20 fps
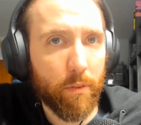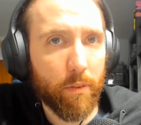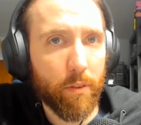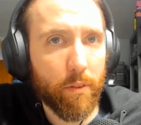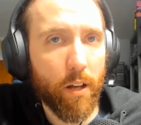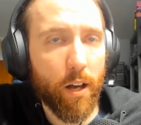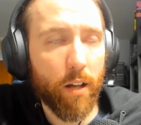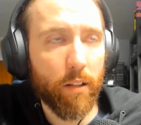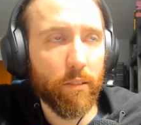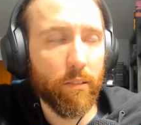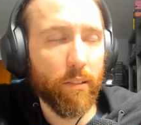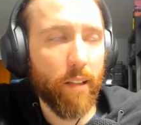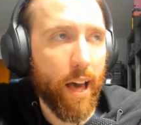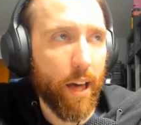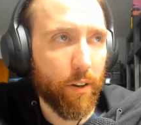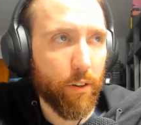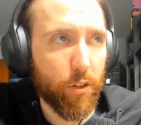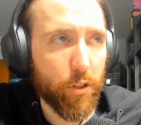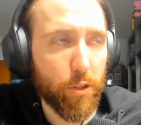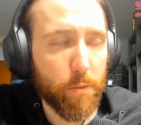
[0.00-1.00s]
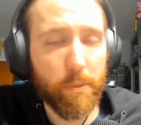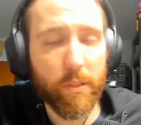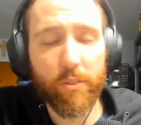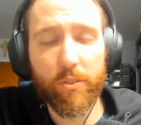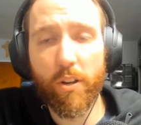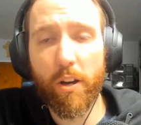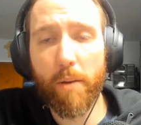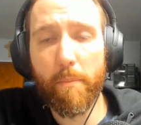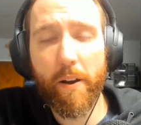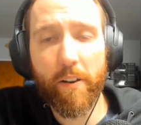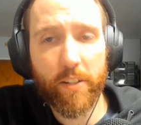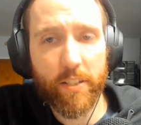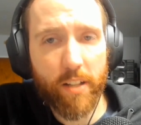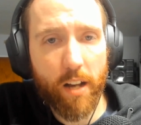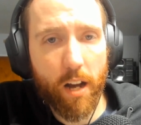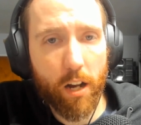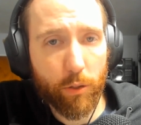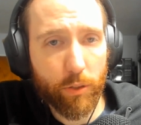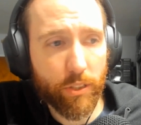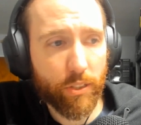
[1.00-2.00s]
uh, ladders built on
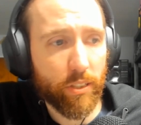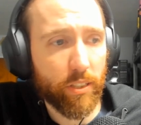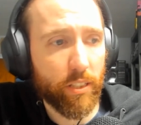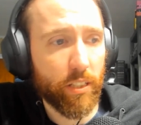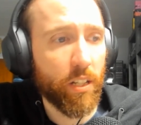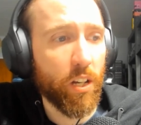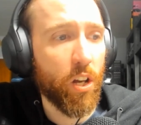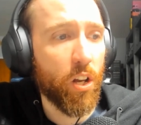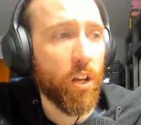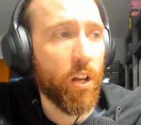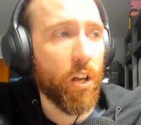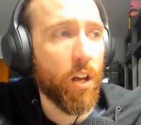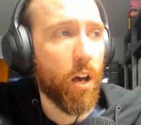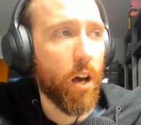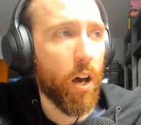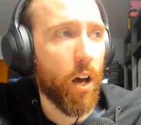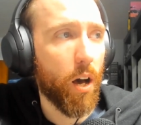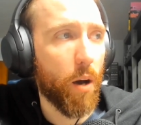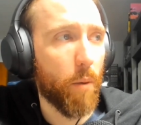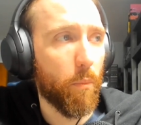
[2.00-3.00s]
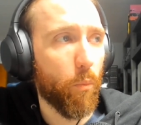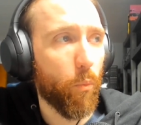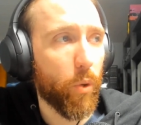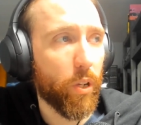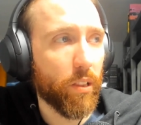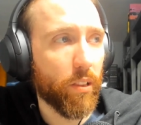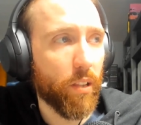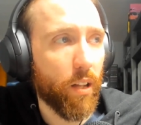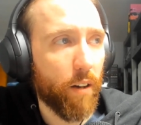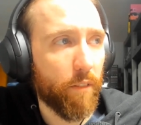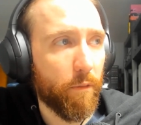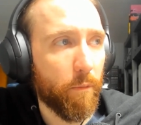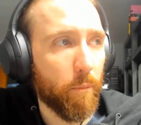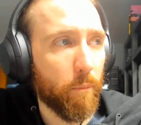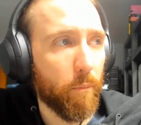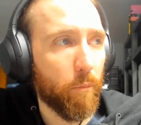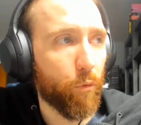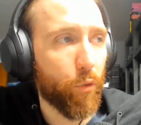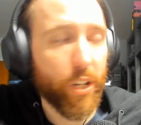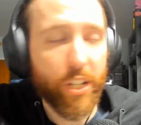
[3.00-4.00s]
meritocracy. Um, we love
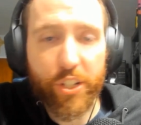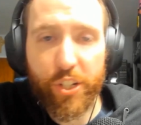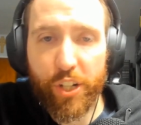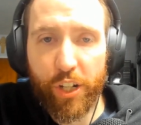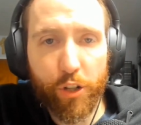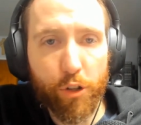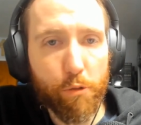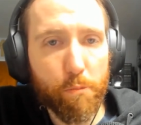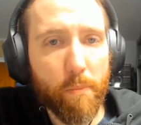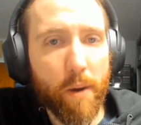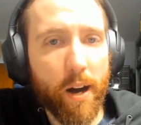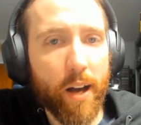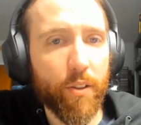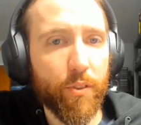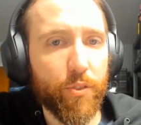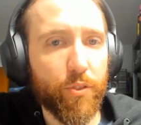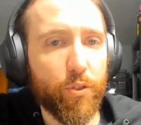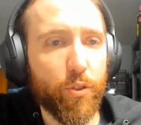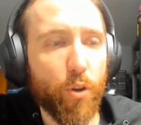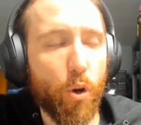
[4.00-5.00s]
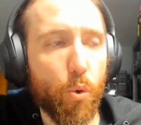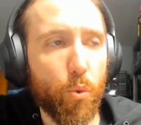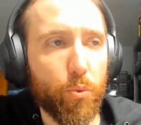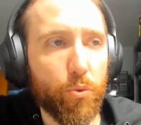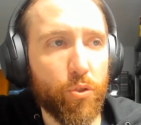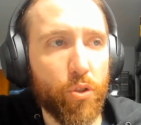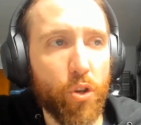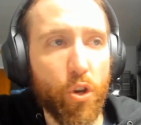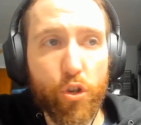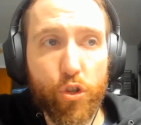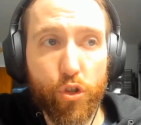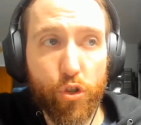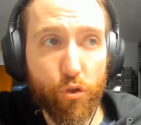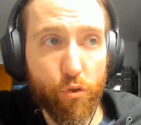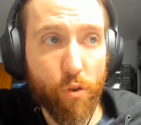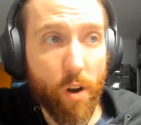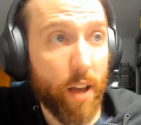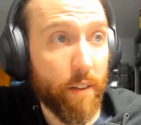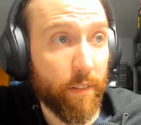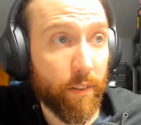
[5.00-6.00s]
reaching new milestones,
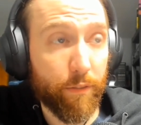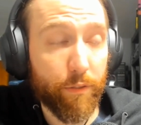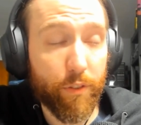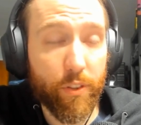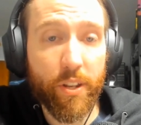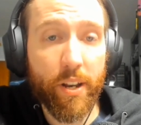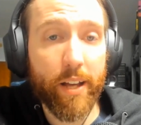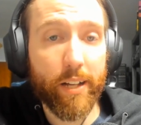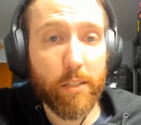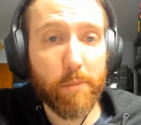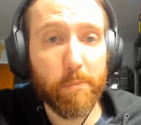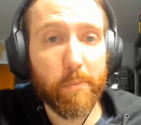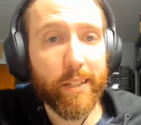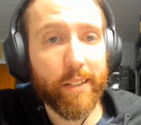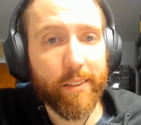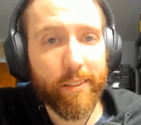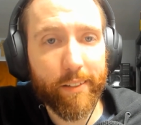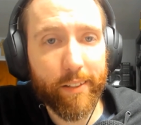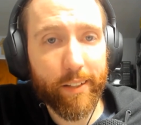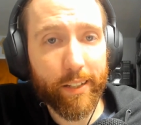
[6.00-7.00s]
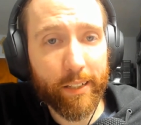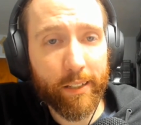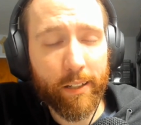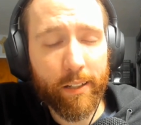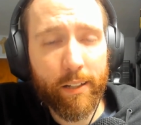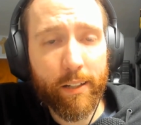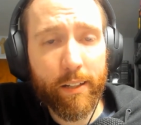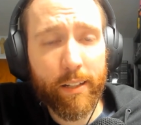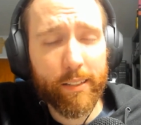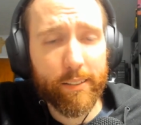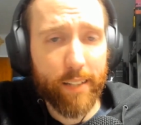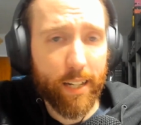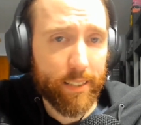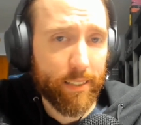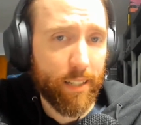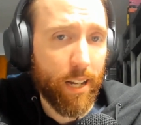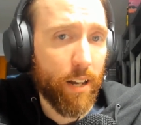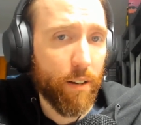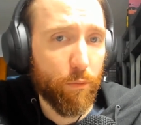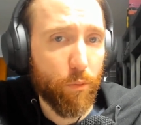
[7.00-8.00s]
striving for the next big thing.
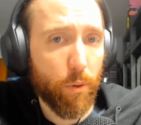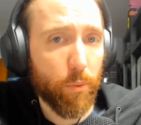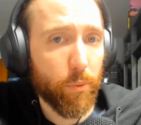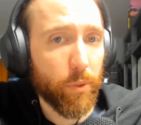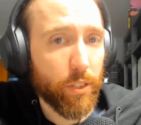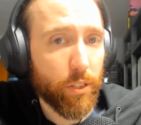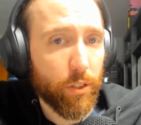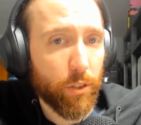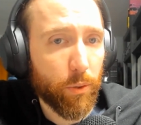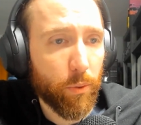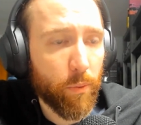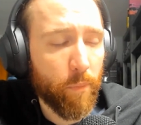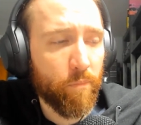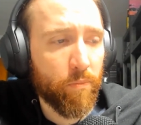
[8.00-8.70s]
That's kind of what we do.